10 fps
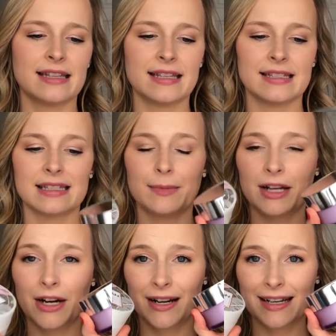the
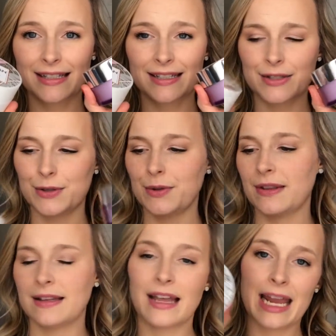similarities to
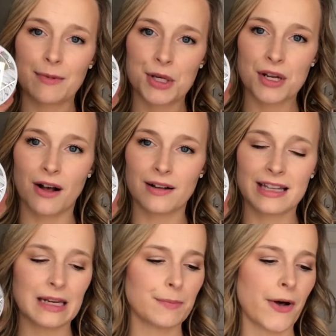the Heimish All
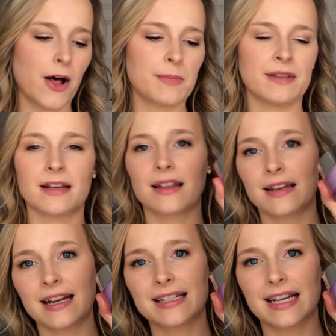Clean Balm and the
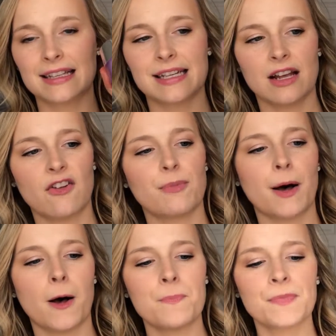Clinique Take the Day Off
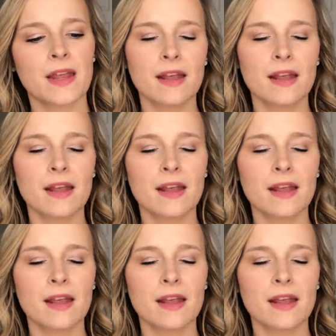Balm.